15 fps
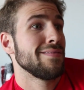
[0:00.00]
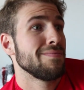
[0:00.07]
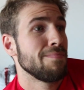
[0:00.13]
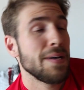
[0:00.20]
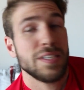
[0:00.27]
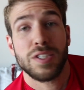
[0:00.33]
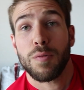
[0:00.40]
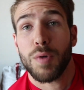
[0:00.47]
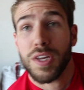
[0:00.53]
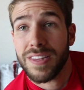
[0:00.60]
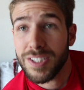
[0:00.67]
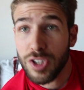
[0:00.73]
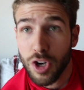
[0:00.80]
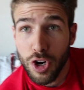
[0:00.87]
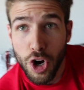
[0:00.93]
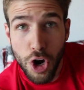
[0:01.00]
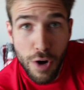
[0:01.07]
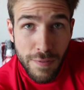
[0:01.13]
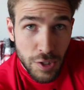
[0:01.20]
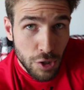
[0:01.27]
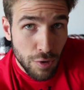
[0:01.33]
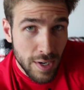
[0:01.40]
Based on what this
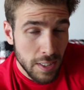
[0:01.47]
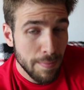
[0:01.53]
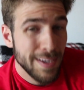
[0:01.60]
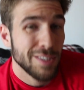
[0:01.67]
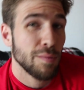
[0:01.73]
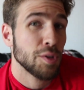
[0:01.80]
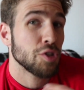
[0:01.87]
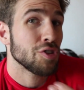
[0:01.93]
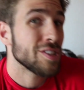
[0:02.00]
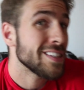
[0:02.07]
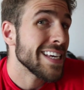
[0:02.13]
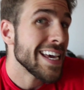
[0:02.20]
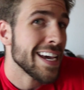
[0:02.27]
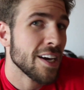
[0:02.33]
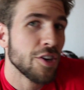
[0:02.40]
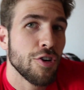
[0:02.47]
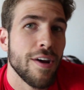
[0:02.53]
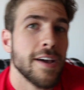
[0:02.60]
curvature is and based on what you're seeing and your